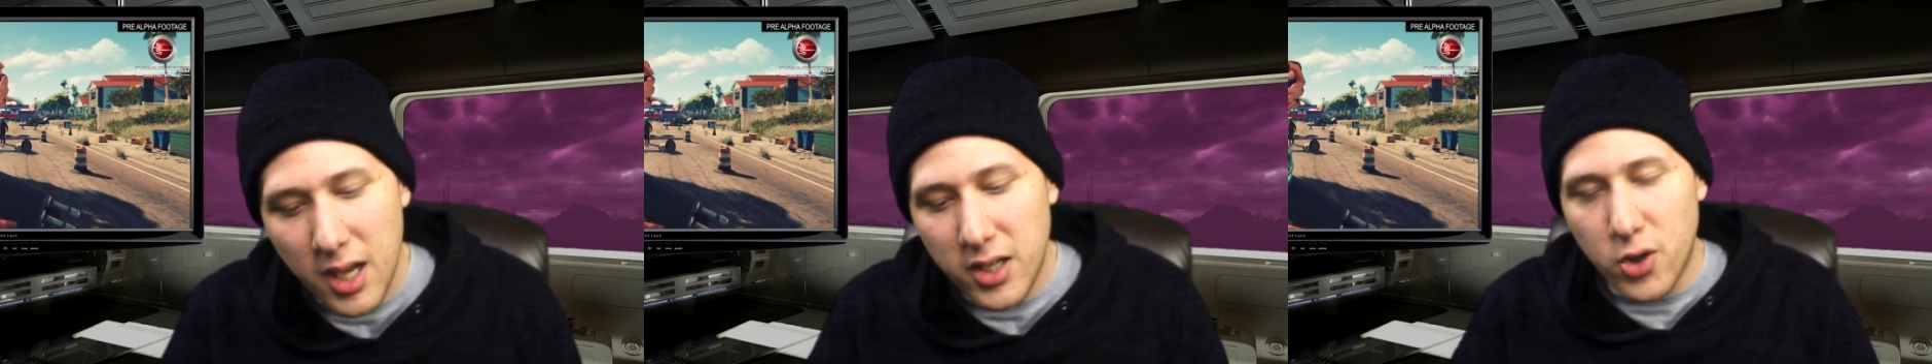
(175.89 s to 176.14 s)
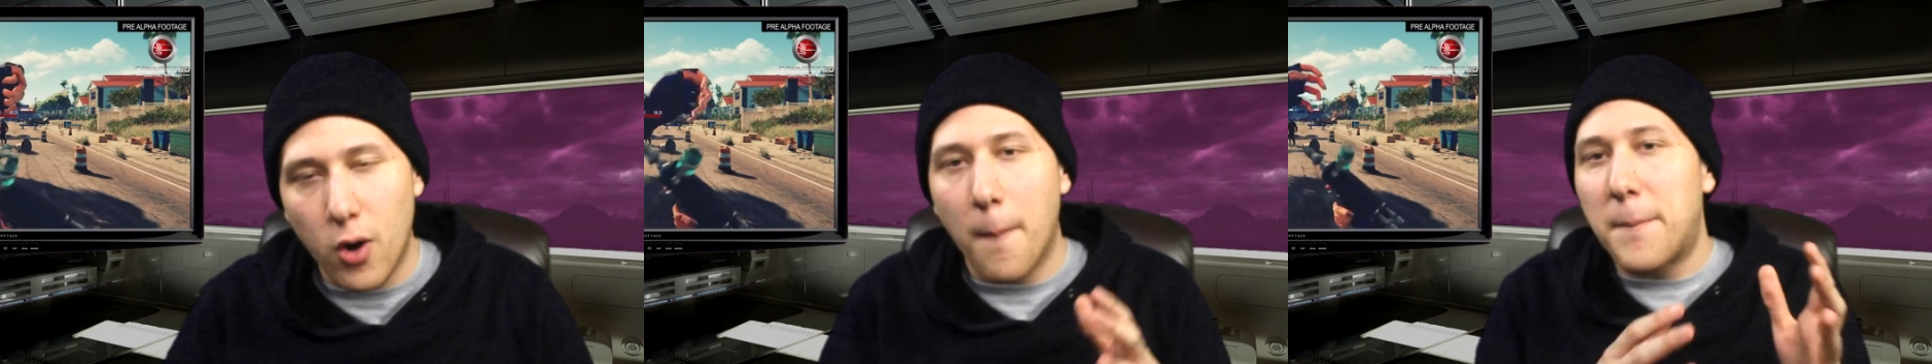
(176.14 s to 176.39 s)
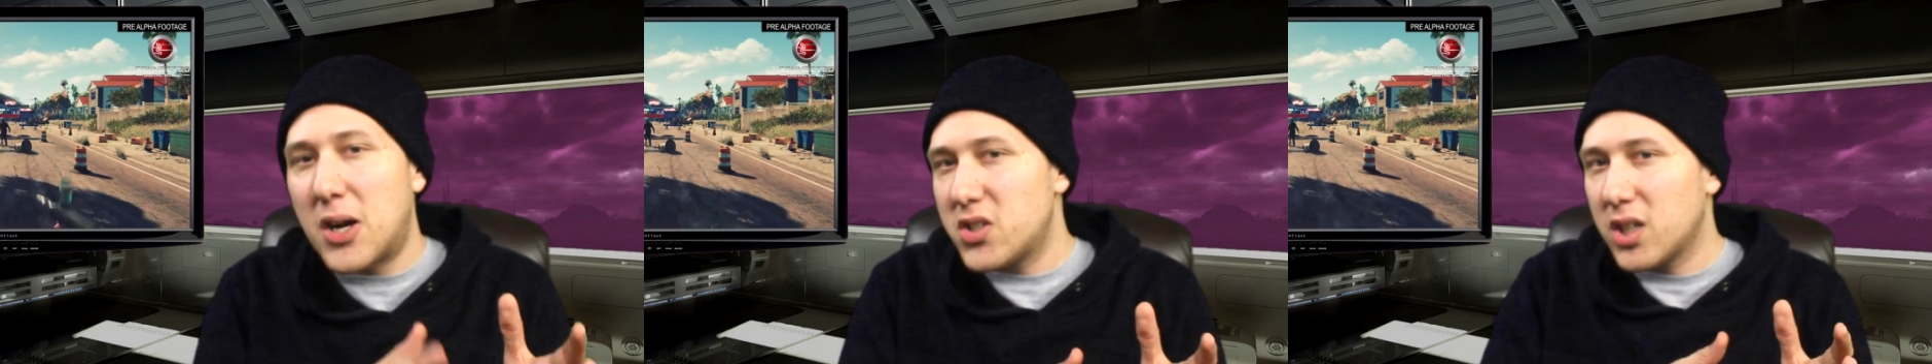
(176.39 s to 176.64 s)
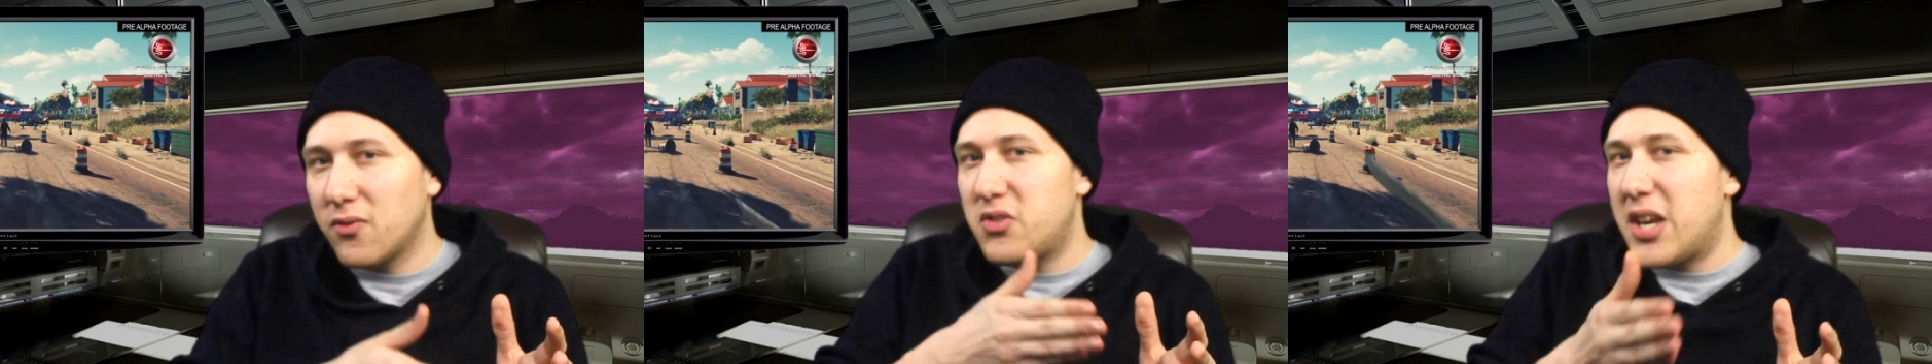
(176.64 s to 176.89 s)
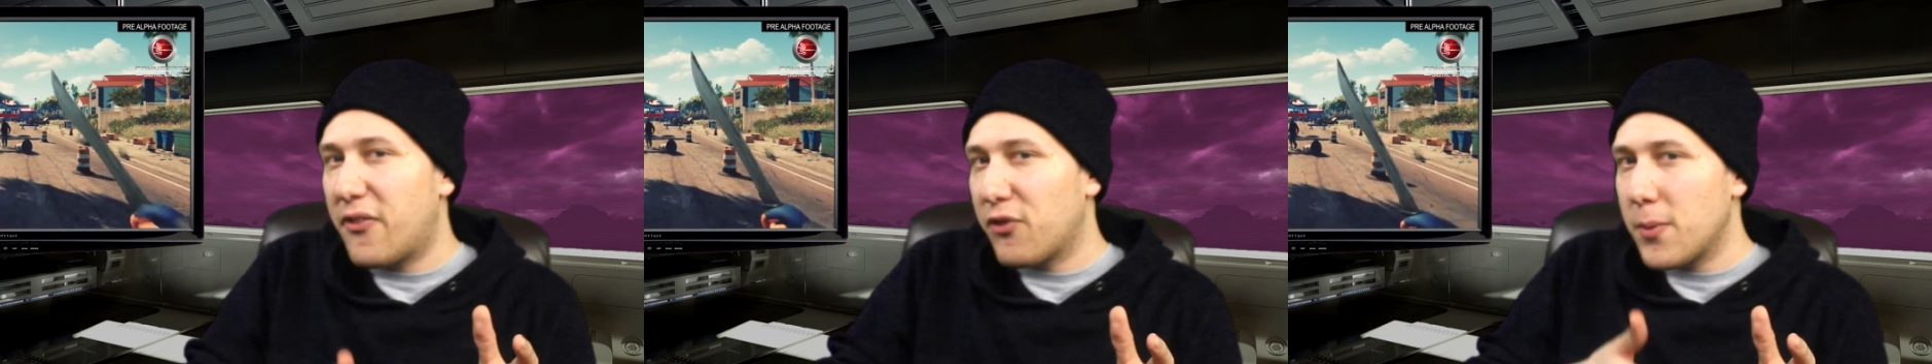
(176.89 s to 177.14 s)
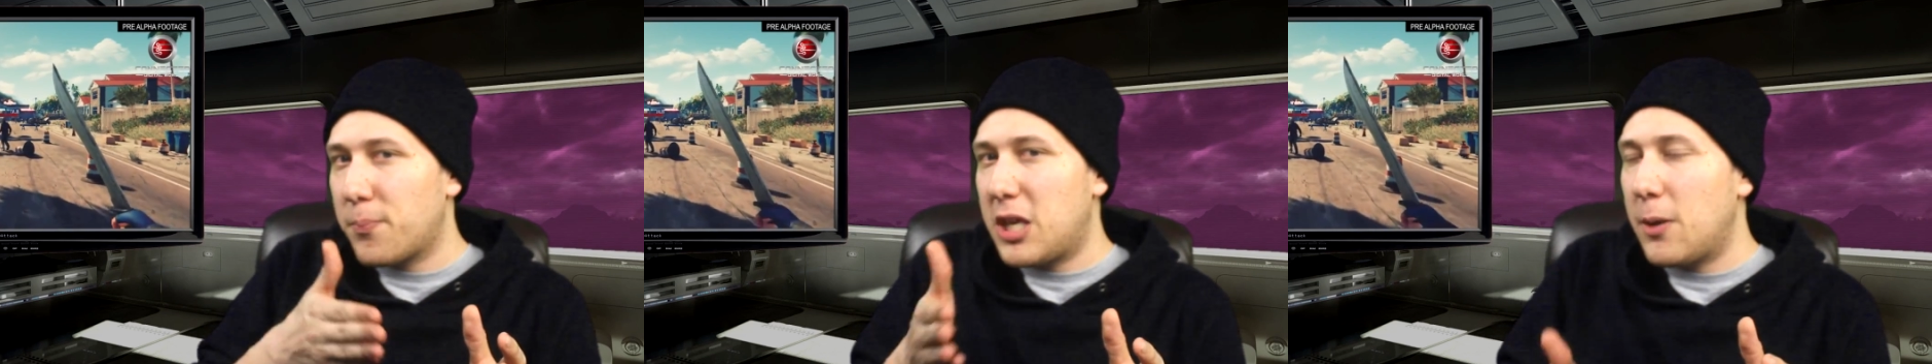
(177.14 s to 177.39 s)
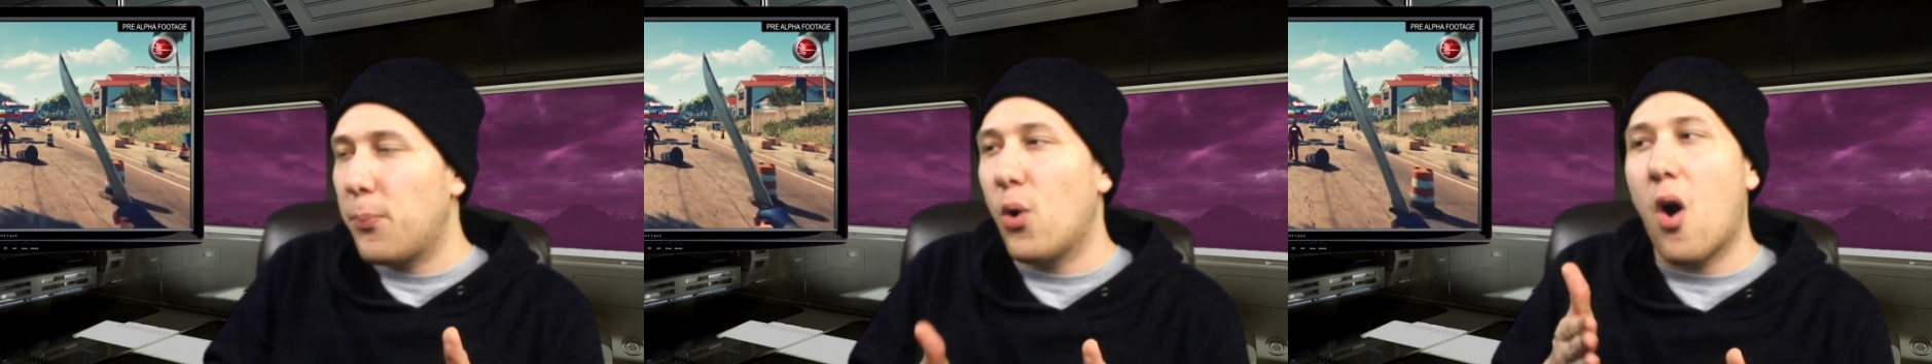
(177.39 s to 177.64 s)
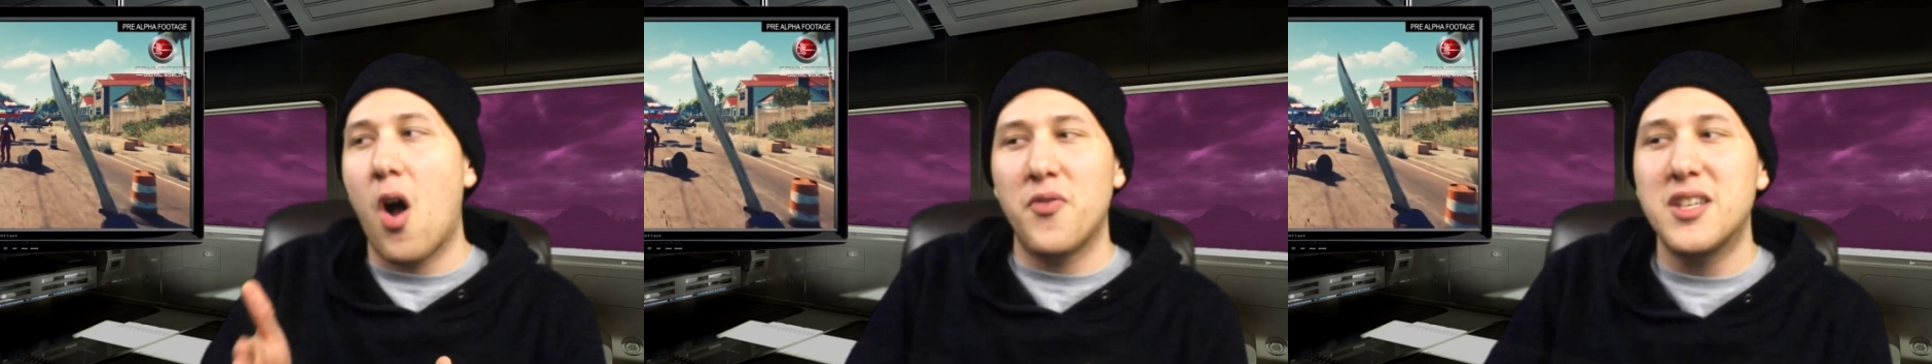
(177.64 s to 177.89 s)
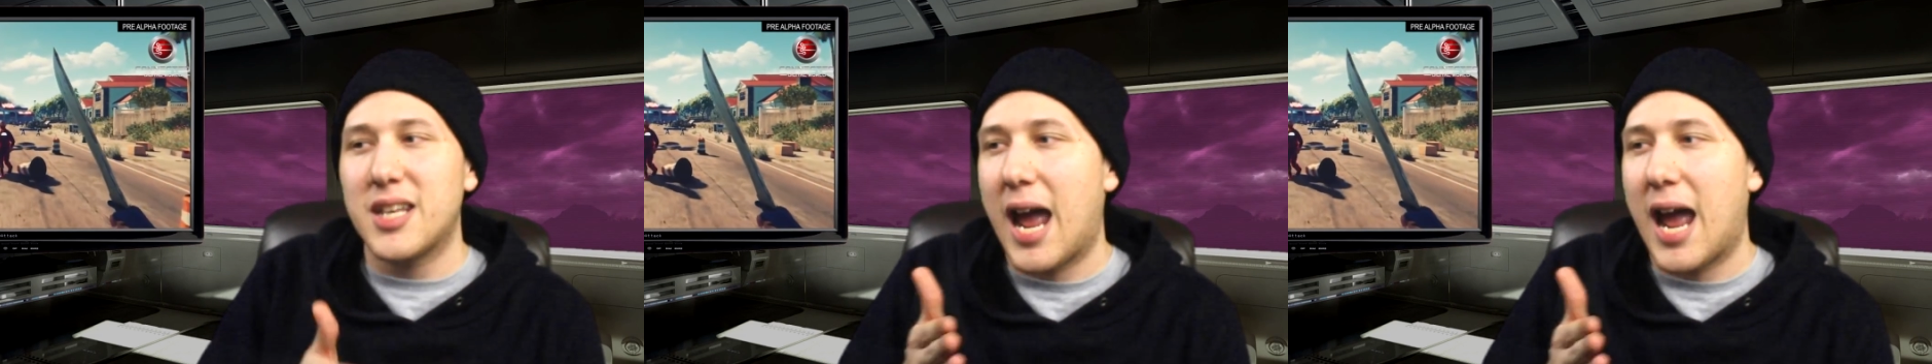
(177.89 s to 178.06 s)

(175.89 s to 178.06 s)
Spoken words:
You're a bunch of different people on this